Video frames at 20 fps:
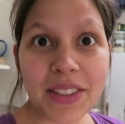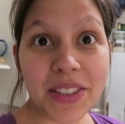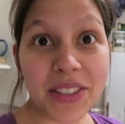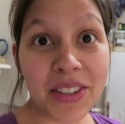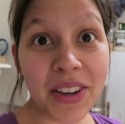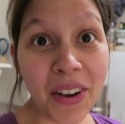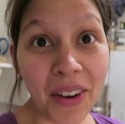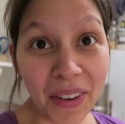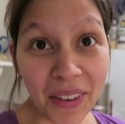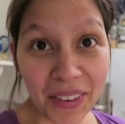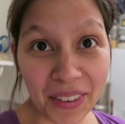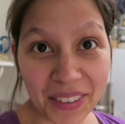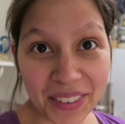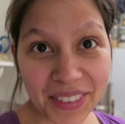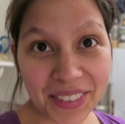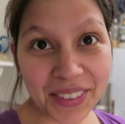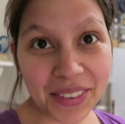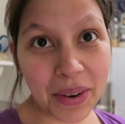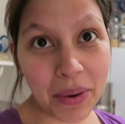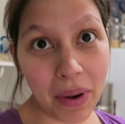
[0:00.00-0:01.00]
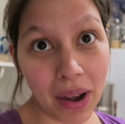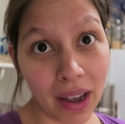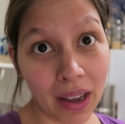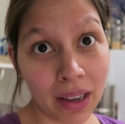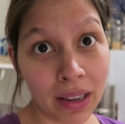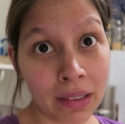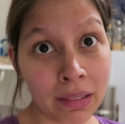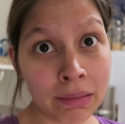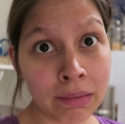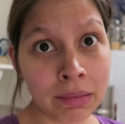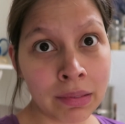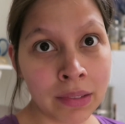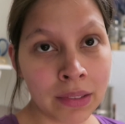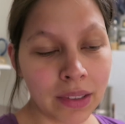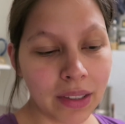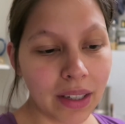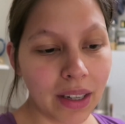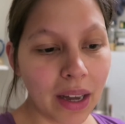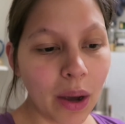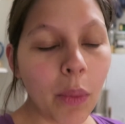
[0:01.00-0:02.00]
So Quay.
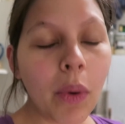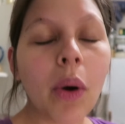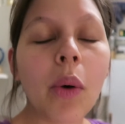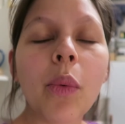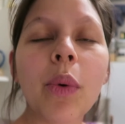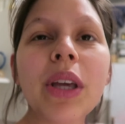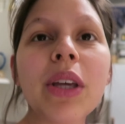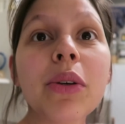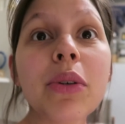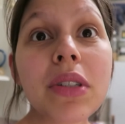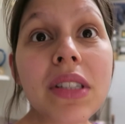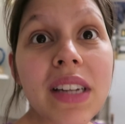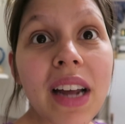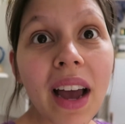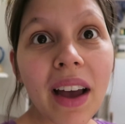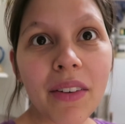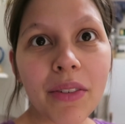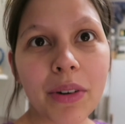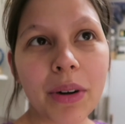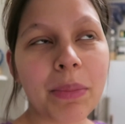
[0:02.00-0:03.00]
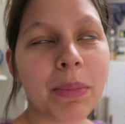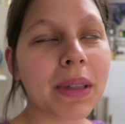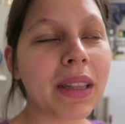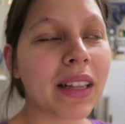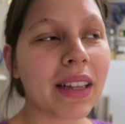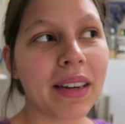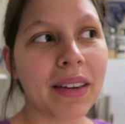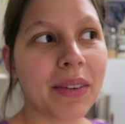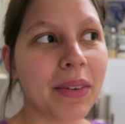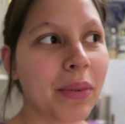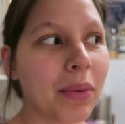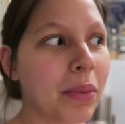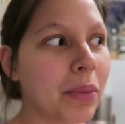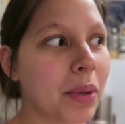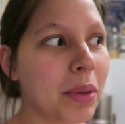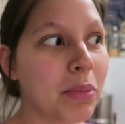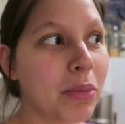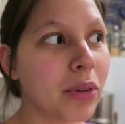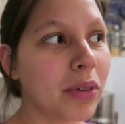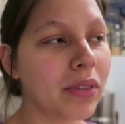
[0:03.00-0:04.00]
Well, we used to have one, but then
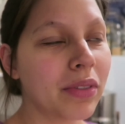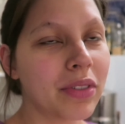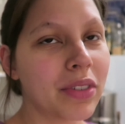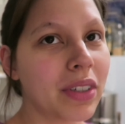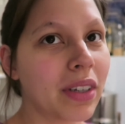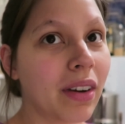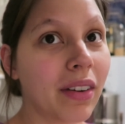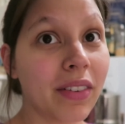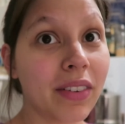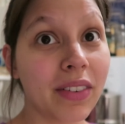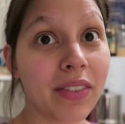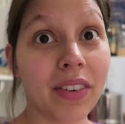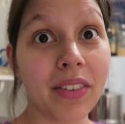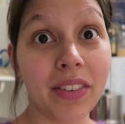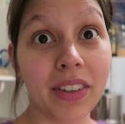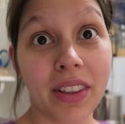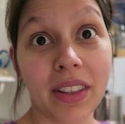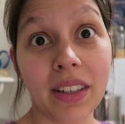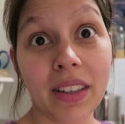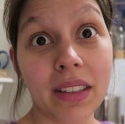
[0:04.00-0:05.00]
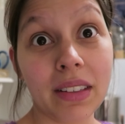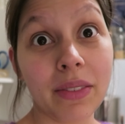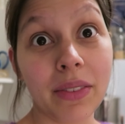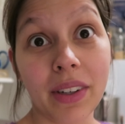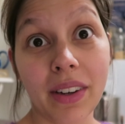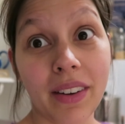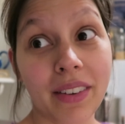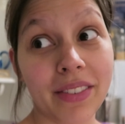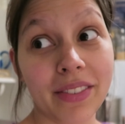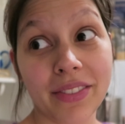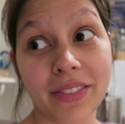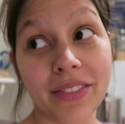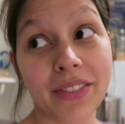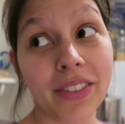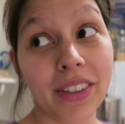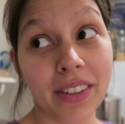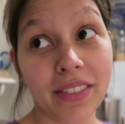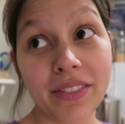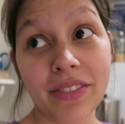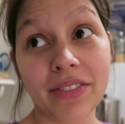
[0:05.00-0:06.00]
when we moved, we got rid of everything and we got
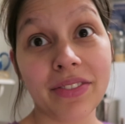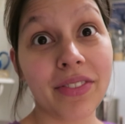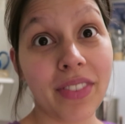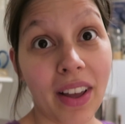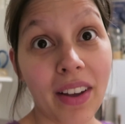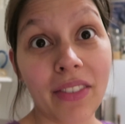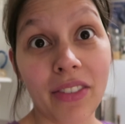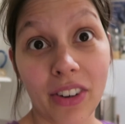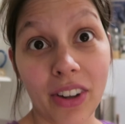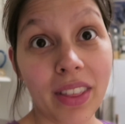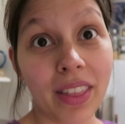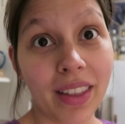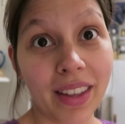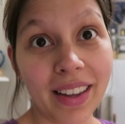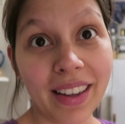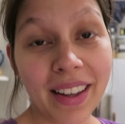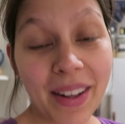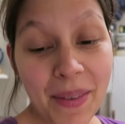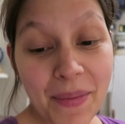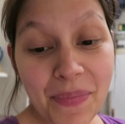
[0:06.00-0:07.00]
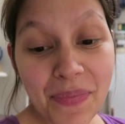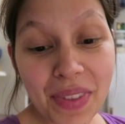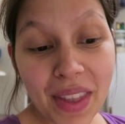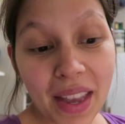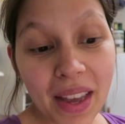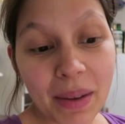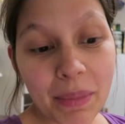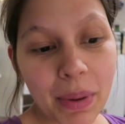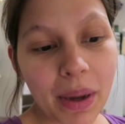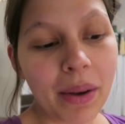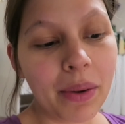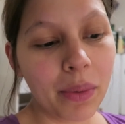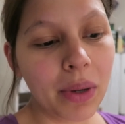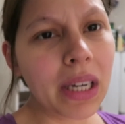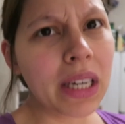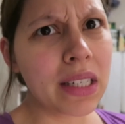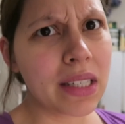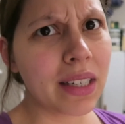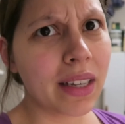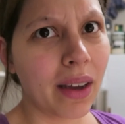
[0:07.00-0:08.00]
rid of everything. But we
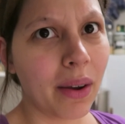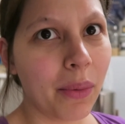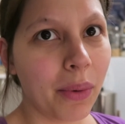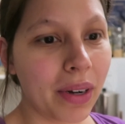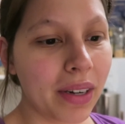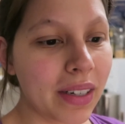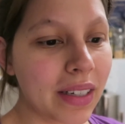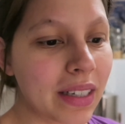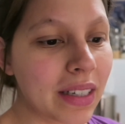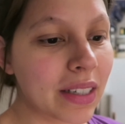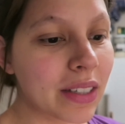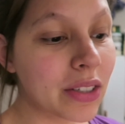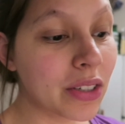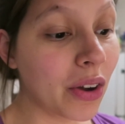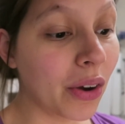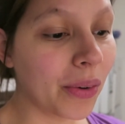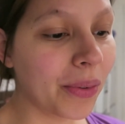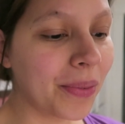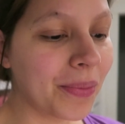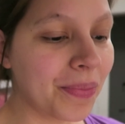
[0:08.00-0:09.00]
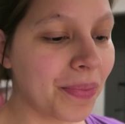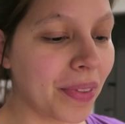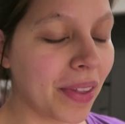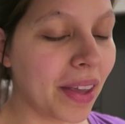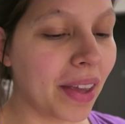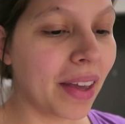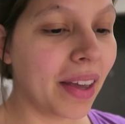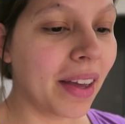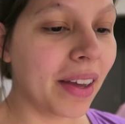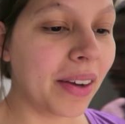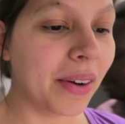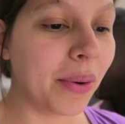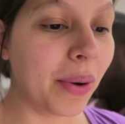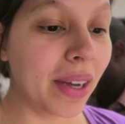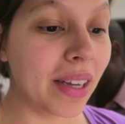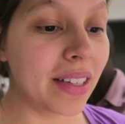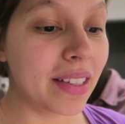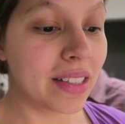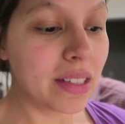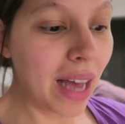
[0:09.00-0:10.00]
need to get one. So
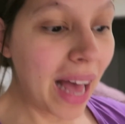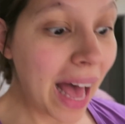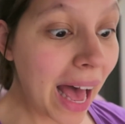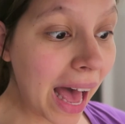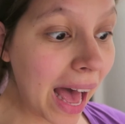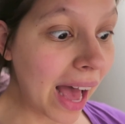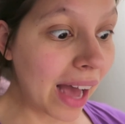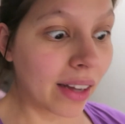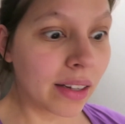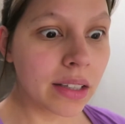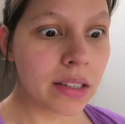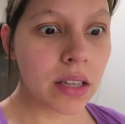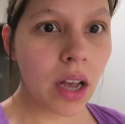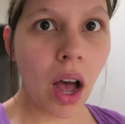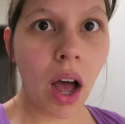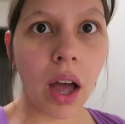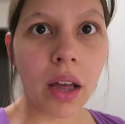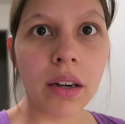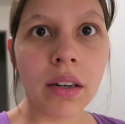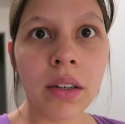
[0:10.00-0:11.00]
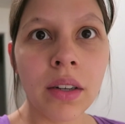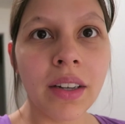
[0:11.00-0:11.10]
Quays. Ah, it's hot.